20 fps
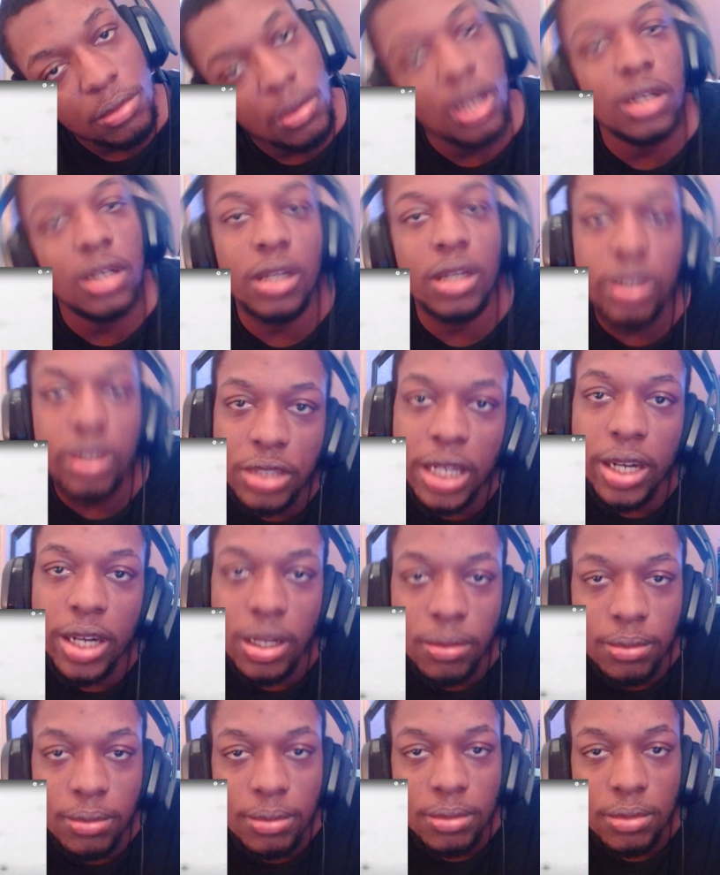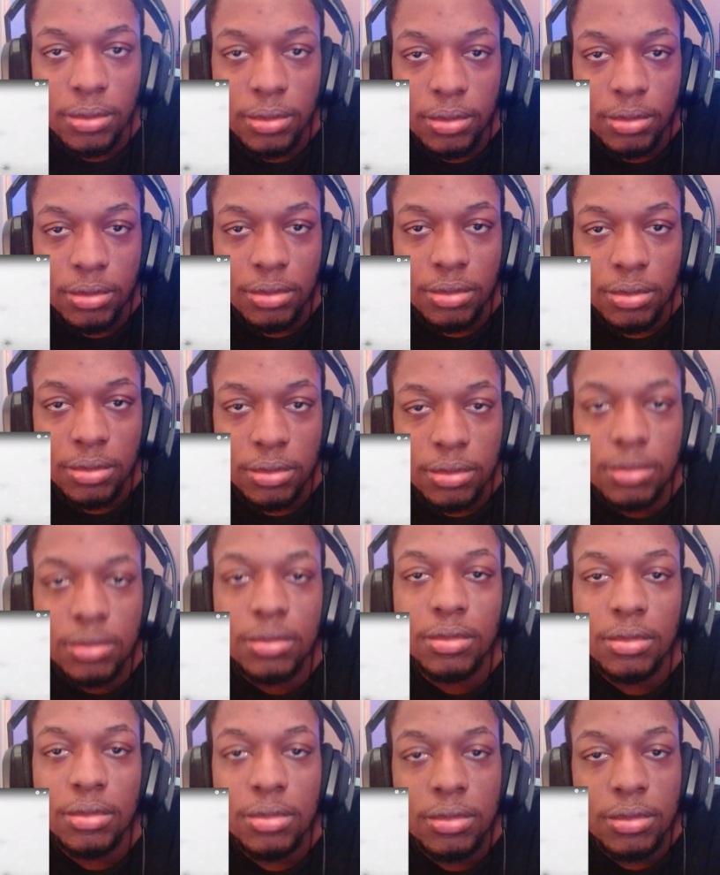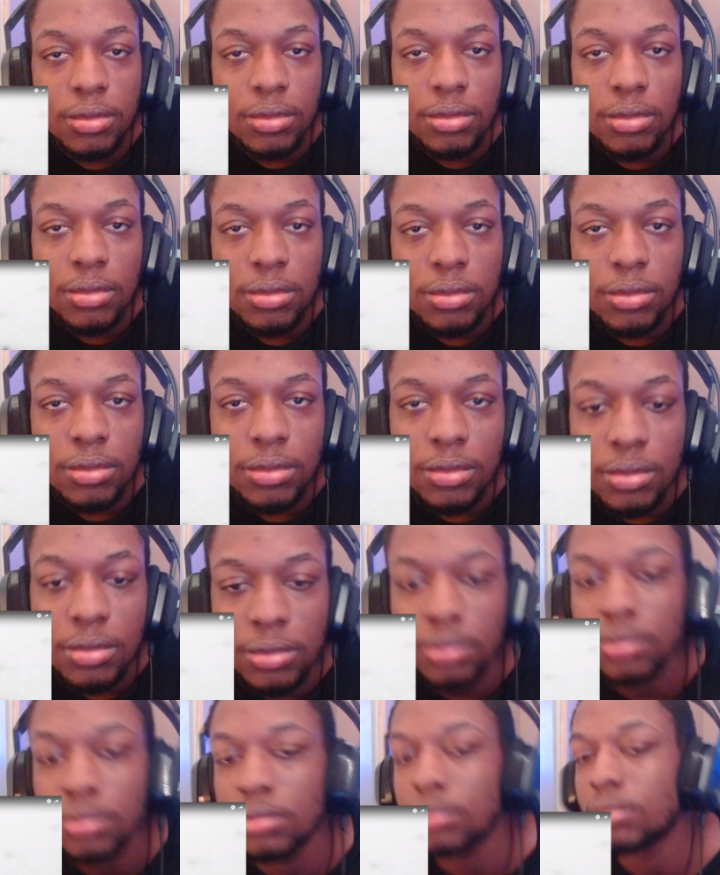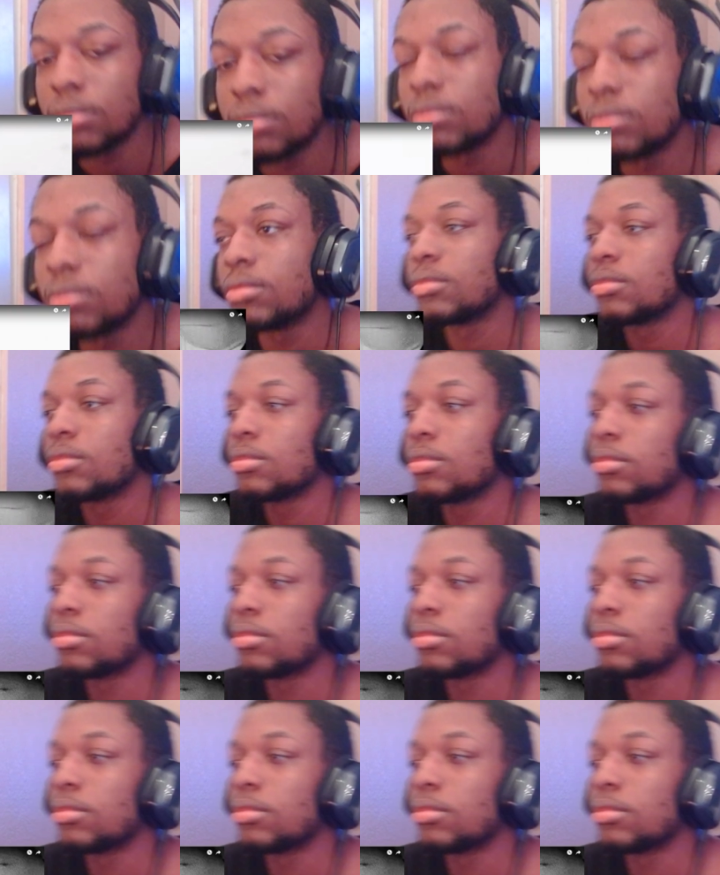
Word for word: Then you say that. Hmm. Come take a